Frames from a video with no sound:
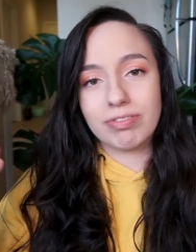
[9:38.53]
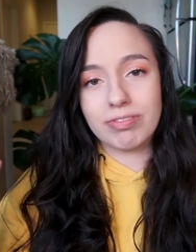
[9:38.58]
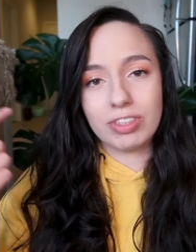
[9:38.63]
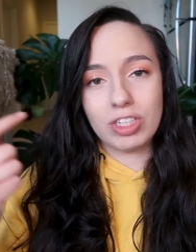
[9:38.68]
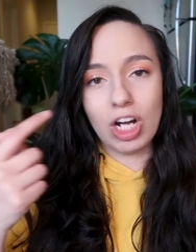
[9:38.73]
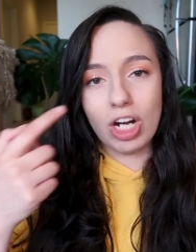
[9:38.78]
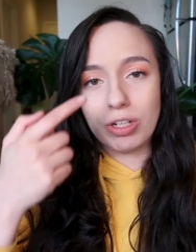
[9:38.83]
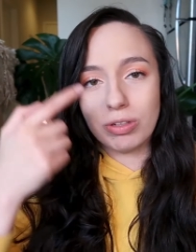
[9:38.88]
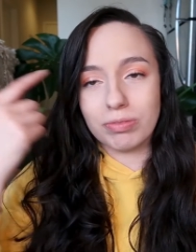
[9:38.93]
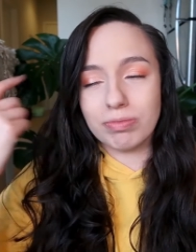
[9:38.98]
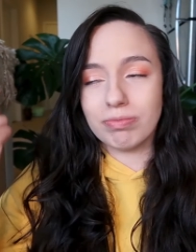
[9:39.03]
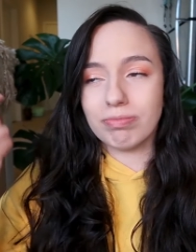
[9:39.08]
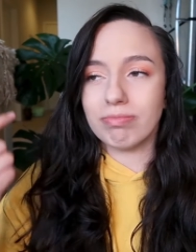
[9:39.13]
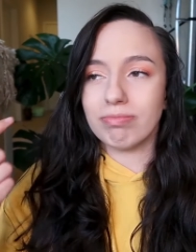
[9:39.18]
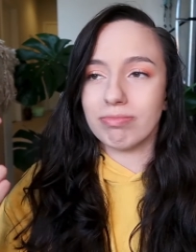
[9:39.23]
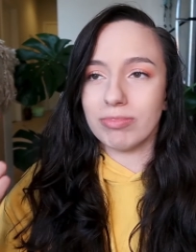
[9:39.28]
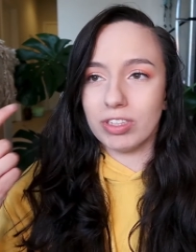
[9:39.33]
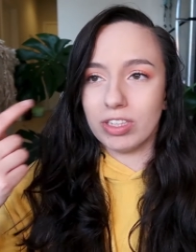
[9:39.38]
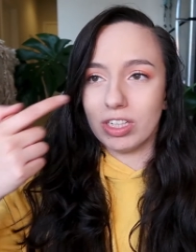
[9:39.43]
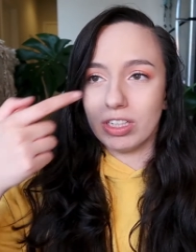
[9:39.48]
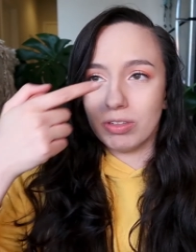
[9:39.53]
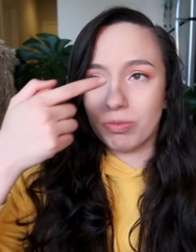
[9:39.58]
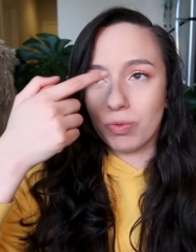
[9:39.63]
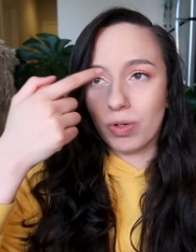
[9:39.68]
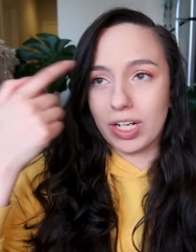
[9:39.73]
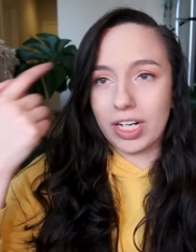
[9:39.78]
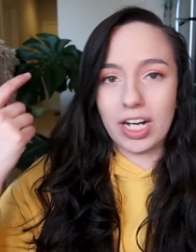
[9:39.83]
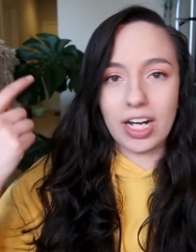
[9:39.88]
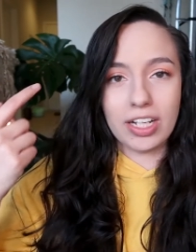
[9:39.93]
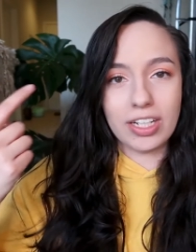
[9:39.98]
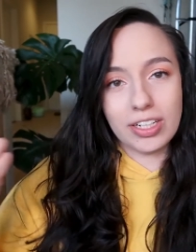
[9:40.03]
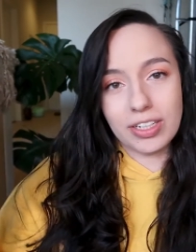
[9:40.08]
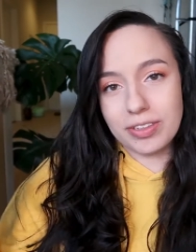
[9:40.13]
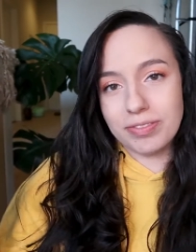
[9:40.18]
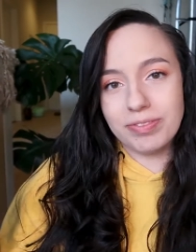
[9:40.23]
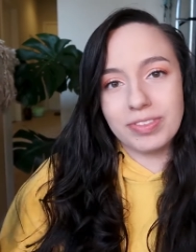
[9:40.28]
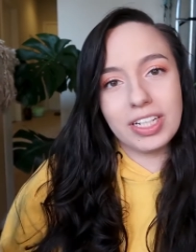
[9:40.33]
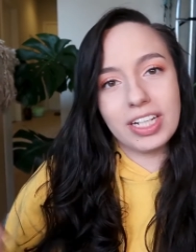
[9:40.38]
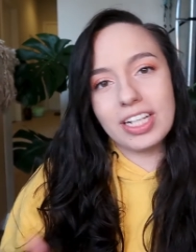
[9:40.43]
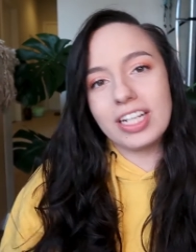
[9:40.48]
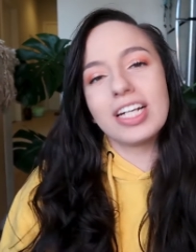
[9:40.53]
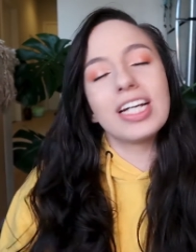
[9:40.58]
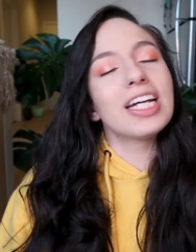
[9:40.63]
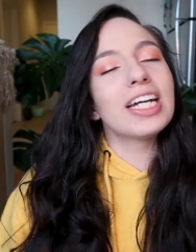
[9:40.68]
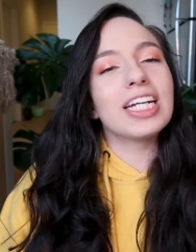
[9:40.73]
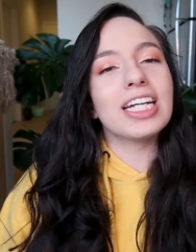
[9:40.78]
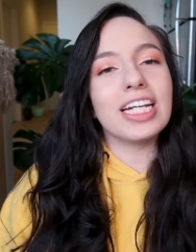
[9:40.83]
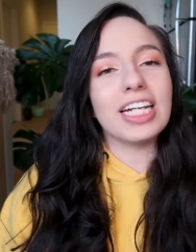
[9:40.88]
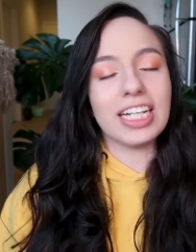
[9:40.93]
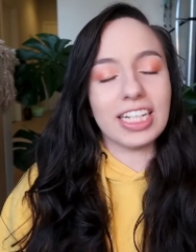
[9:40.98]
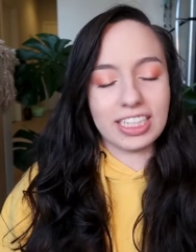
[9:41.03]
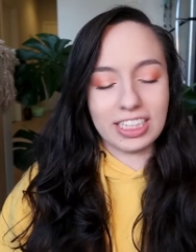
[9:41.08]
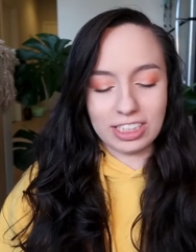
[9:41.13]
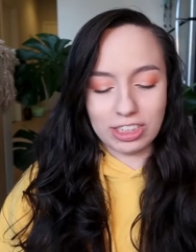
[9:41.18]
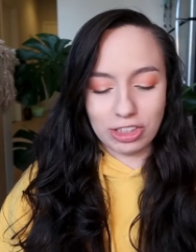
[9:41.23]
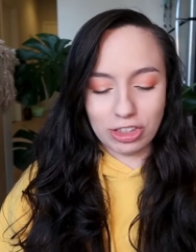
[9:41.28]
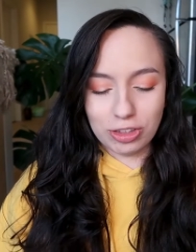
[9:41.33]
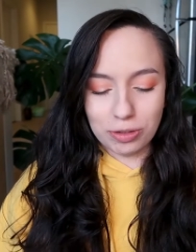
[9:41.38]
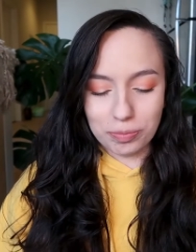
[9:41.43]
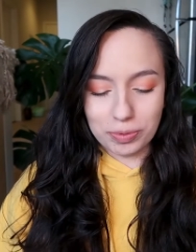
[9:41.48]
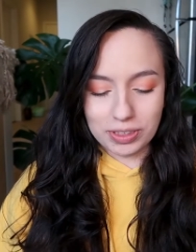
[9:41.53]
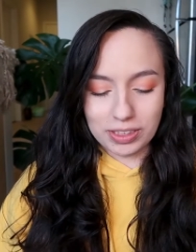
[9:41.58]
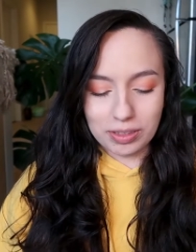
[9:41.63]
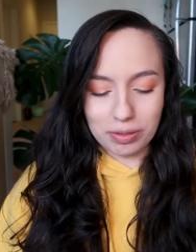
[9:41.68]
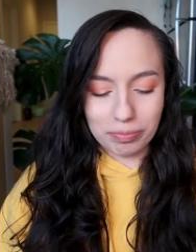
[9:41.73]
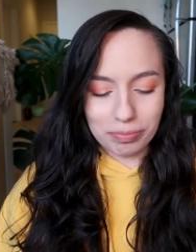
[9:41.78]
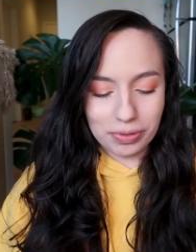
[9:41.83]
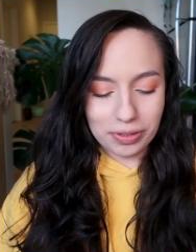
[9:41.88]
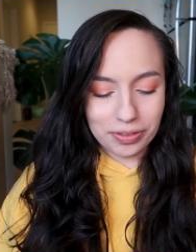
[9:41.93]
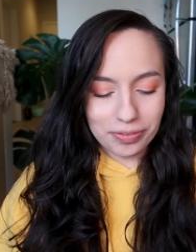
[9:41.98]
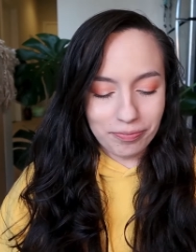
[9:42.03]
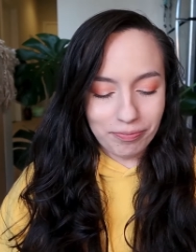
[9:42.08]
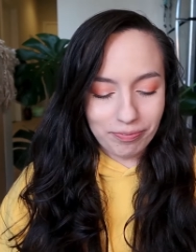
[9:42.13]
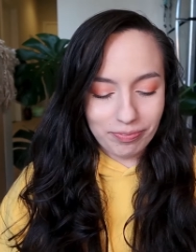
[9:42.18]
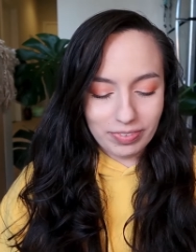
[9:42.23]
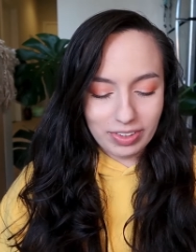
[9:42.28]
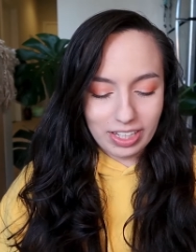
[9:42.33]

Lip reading: coat in one color, and it's super simple.